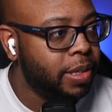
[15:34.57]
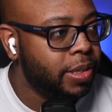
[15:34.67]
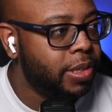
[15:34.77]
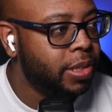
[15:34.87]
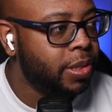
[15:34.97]

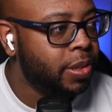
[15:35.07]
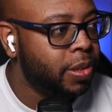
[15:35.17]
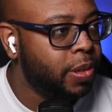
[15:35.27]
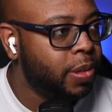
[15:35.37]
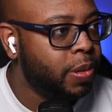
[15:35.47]

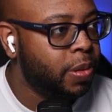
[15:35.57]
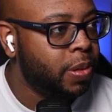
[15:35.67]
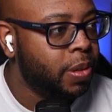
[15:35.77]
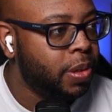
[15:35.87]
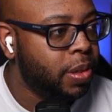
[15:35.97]
to
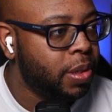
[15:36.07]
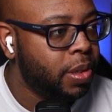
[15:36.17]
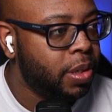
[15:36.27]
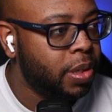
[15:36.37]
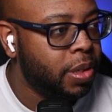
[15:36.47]

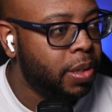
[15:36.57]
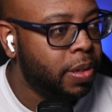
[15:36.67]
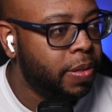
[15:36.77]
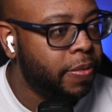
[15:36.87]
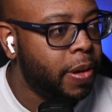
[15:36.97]

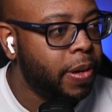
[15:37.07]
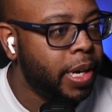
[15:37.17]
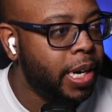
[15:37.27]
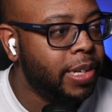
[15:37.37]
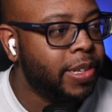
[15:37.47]
folder
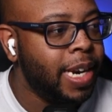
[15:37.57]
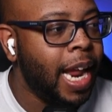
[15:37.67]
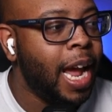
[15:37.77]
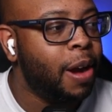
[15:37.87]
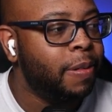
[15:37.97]
here, so
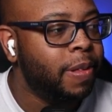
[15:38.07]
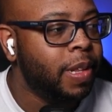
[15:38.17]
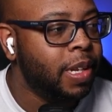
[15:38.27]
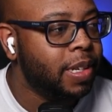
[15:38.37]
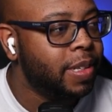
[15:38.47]
now
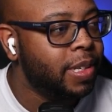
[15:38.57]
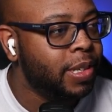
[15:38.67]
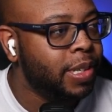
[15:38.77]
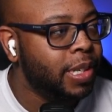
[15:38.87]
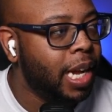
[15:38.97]
look,
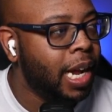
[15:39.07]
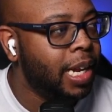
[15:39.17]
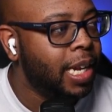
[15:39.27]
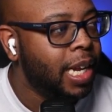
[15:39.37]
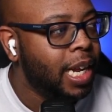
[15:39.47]

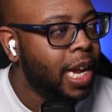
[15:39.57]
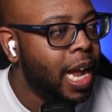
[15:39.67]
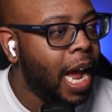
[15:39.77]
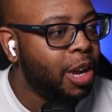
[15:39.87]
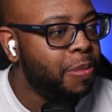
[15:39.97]

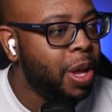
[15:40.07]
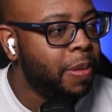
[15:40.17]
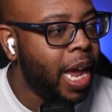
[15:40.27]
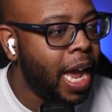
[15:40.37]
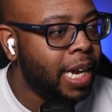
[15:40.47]
I could be able
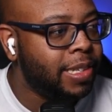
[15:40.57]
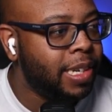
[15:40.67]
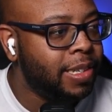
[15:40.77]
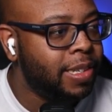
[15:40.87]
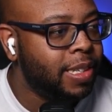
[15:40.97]
to
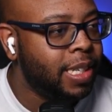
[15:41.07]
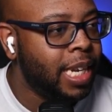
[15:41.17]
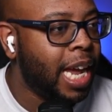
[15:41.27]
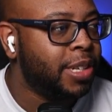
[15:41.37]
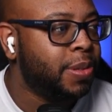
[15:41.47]
access
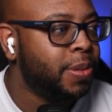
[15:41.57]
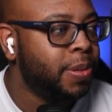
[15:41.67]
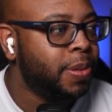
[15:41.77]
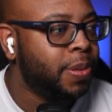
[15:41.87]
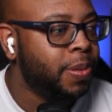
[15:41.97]
the
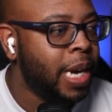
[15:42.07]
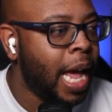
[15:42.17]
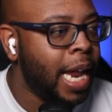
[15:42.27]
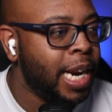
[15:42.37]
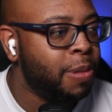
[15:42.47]
actual
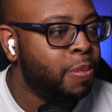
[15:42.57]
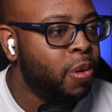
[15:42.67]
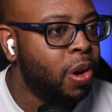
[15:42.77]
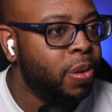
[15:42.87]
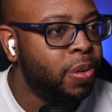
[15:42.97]
980
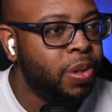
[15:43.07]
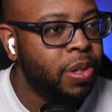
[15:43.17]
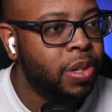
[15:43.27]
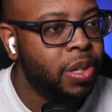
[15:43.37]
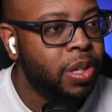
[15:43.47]
Pro,
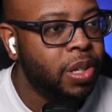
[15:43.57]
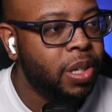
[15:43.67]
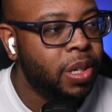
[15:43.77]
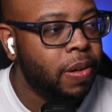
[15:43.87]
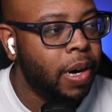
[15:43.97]

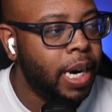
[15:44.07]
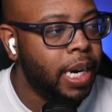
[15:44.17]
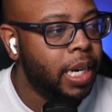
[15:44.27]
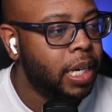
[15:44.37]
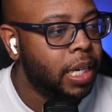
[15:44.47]
right?
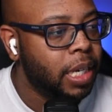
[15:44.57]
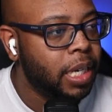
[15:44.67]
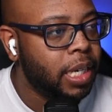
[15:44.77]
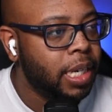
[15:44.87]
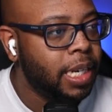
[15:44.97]

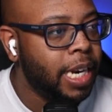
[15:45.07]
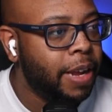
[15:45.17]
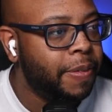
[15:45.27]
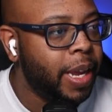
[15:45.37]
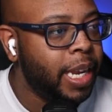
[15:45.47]
Now
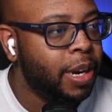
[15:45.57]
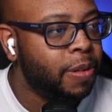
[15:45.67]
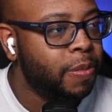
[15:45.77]
if I hit